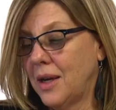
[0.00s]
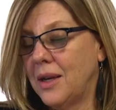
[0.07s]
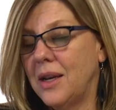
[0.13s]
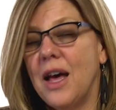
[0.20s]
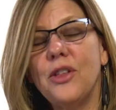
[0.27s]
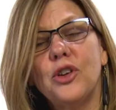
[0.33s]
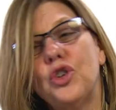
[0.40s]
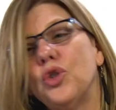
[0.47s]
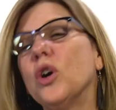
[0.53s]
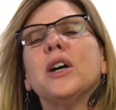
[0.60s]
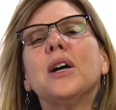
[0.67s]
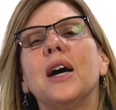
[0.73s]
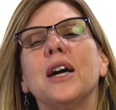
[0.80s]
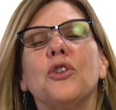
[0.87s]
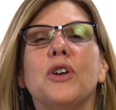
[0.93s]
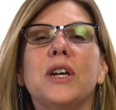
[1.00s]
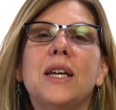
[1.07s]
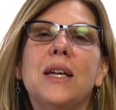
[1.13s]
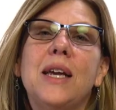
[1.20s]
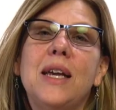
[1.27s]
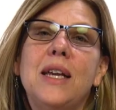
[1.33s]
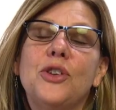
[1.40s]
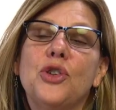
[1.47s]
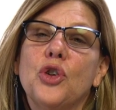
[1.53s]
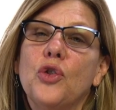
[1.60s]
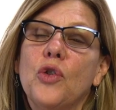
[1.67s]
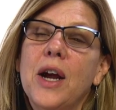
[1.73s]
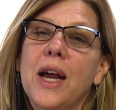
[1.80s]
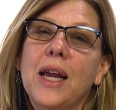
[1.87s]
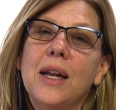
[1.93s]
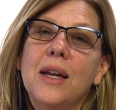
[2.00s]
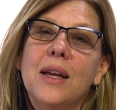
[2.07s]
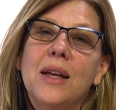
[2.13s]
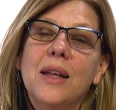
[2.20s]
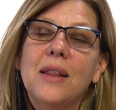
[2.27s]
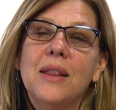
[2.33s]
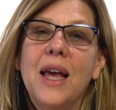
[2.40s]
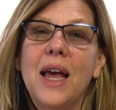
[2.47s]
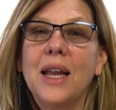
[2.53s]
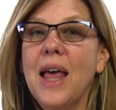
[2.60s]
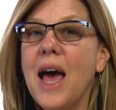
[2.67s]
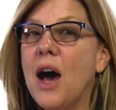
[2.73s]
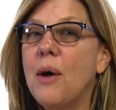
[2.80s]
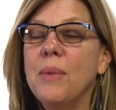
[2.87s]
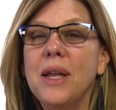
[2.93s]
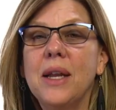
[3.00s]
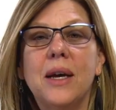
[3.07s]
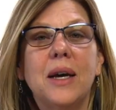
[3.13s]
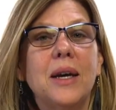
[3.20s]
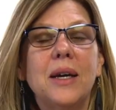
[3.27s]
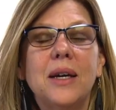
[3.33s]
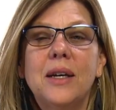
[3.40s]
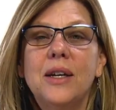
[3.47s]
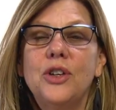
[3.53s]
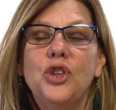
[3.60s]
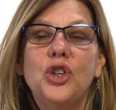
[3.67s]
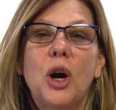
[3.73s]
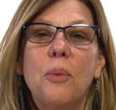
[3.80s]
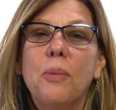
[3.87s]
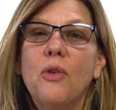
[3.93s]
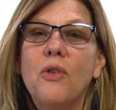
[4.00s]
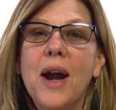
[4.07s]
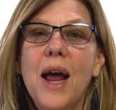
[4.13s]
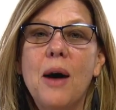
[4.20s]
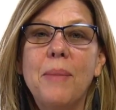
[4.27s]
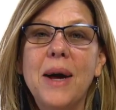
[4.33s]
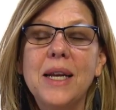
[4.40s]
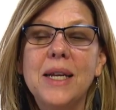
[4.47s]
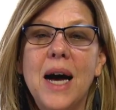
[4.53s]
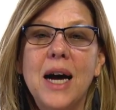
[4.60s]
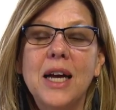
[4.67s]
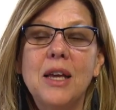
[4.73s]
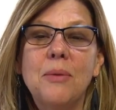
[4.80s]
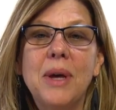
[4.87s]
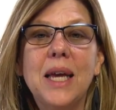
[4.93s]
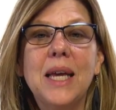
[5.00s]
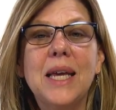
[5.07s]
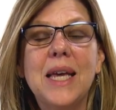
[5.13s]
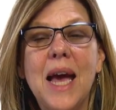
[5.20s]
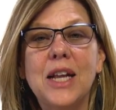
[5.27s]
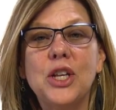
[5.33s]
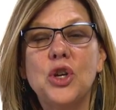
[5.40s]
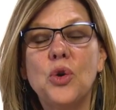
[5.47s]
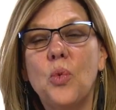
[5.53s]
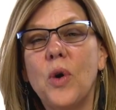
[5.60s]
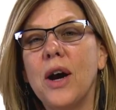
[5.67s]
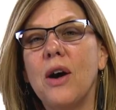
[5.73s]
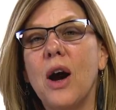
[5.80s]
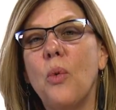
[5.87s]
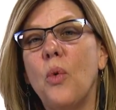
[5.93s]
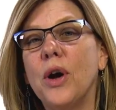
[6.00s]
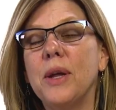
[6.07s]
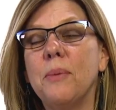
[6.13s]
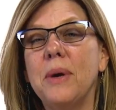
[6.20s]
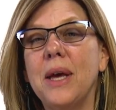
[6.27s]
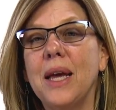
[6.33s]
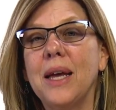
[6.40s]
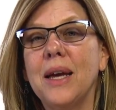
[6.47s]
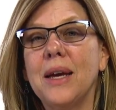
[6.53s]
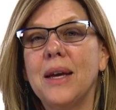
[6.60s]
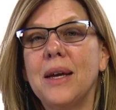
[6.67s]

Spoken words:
Now, the shortcut keys are great. They allow me to jump around my document and get to where I want to be.